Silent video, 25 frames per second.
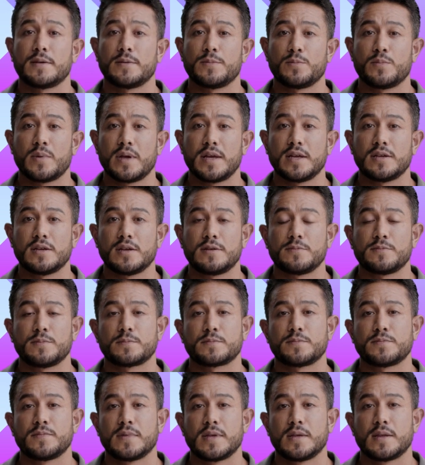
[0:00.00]
ranging from
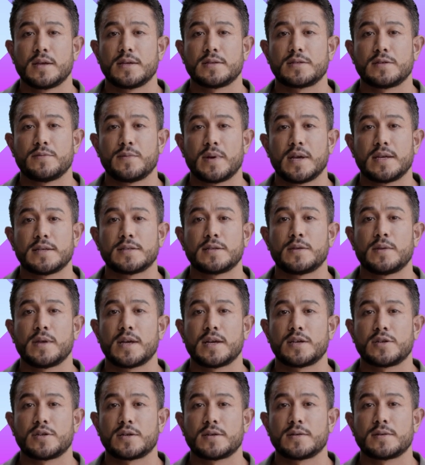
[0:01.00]
feelings of
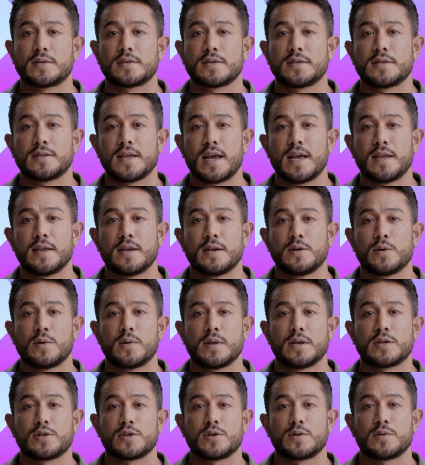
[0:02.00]
isolation to technical
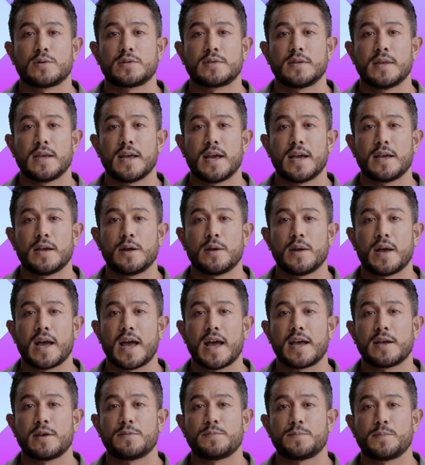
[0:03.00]
issues and a
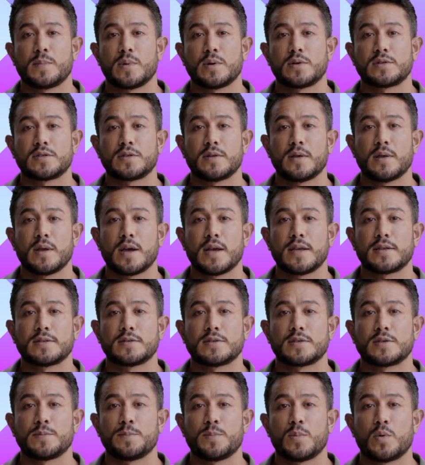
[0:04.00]
lack of personalized
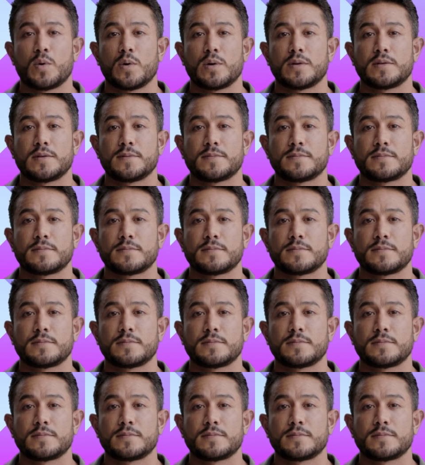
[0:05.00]
support.